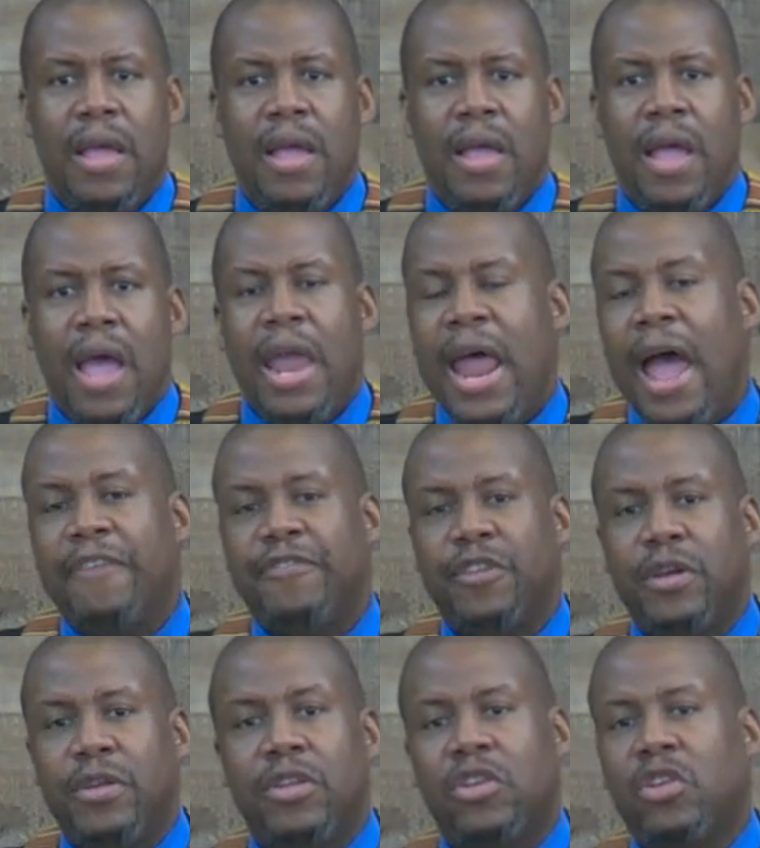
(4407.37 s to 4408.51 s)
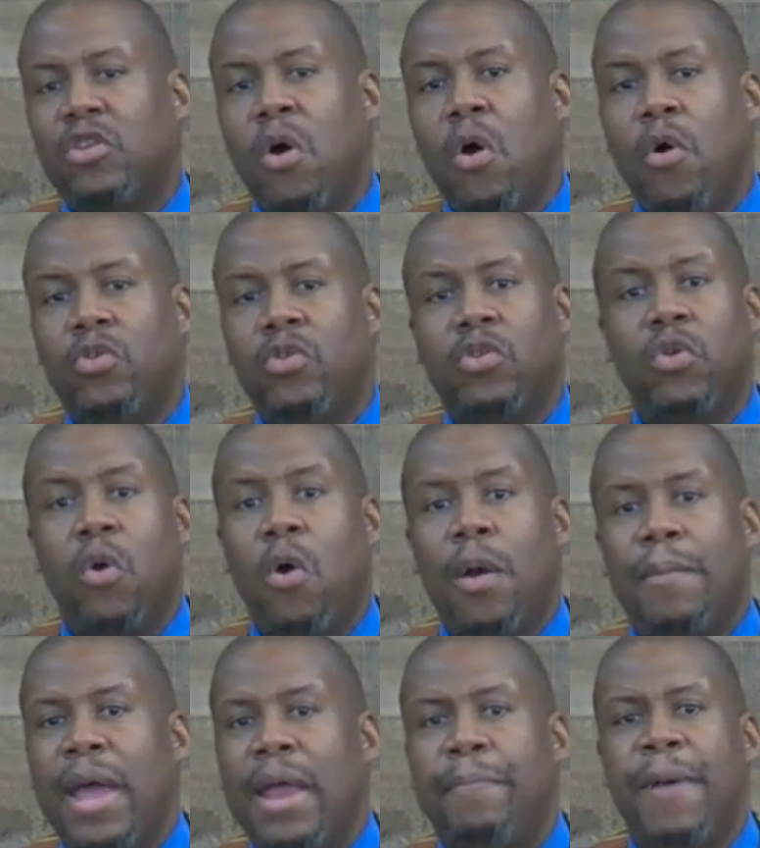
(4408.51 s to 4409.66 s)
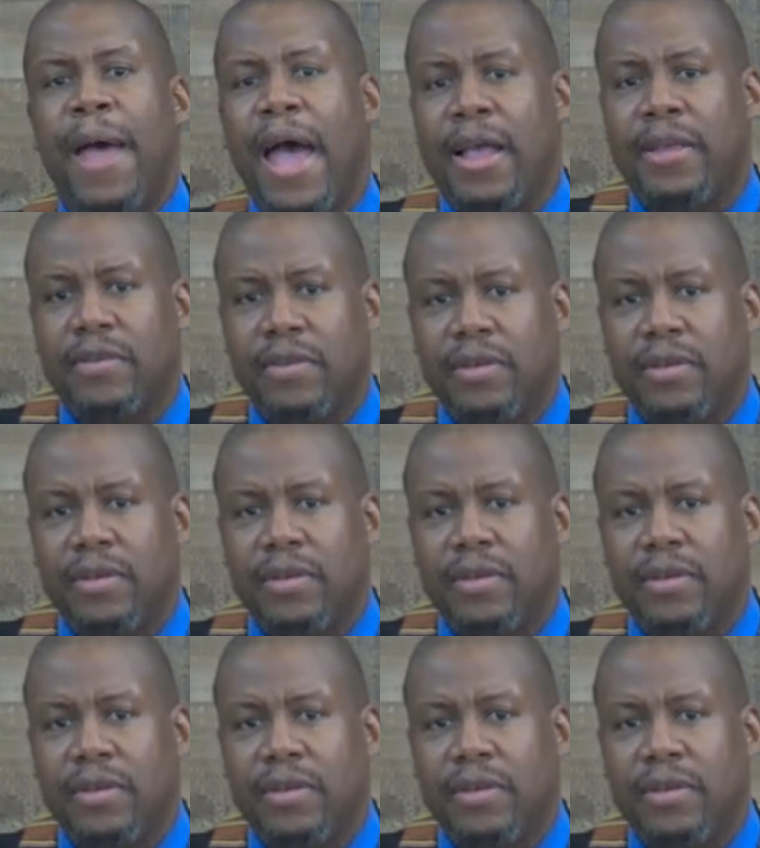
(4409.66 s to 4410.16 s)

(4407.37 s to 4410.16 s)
And after the snowstorm had passed,